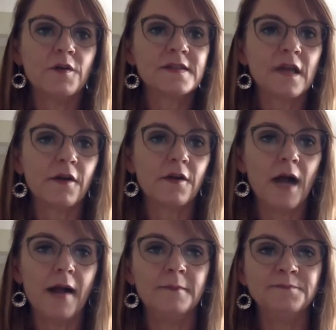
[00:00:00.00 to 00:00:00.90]
So
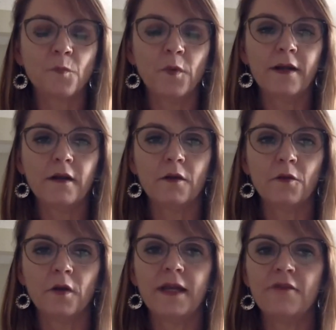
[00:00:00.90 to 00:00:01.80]
um, we're
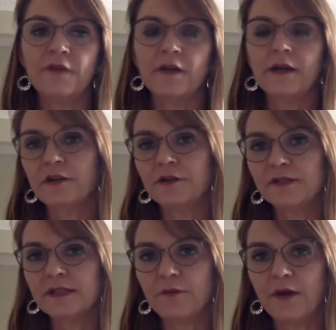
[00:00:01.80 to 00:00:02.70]
working very
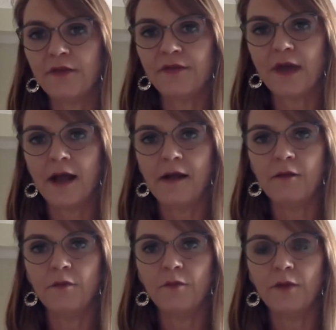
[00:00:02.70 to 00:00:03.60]
closely with
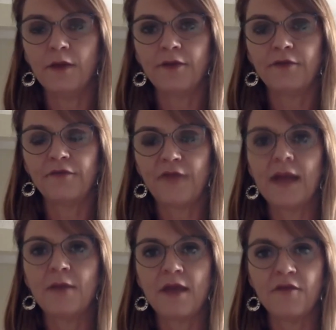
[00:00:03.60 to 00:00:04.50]
um, with
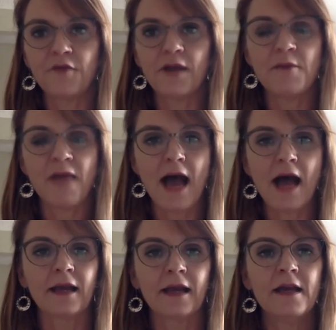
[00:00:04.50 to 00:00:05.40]
Fannie Mae and Freddie
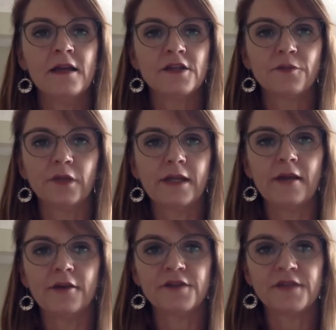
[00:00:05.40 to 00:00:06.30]
Mac to really
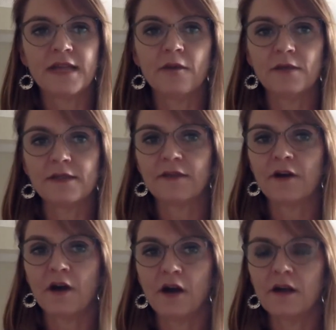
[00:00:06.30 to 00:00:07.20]
understand what's at the
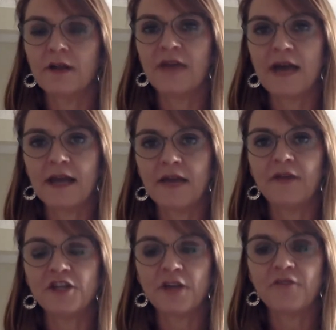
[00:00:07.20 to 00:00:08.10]
heart of that
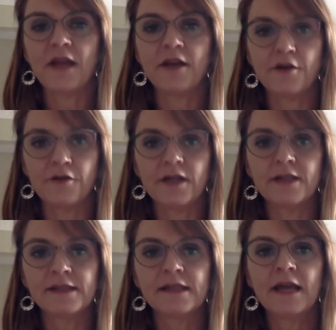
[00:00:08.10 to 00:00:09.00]
FHFA
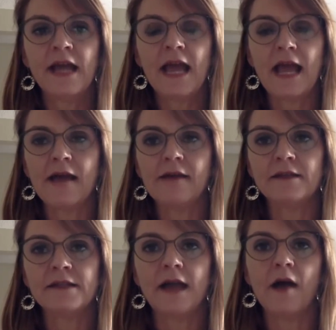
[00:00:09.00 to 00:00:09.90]
notice and
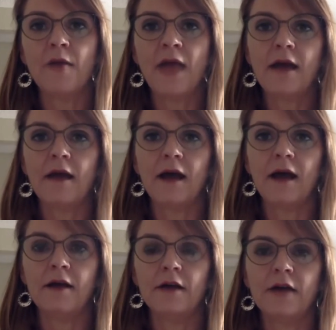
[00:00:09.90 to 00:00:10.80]
um,
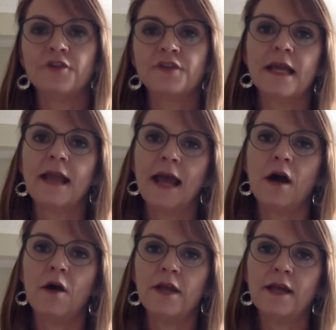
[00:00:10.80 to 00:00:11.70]
uh, understand
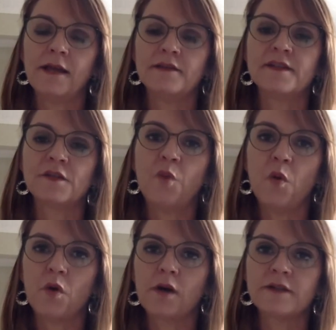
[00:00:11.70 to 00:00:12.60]
how we can
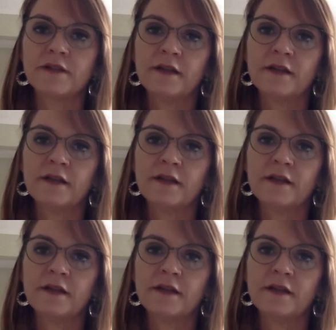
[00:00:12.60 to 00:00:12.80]
support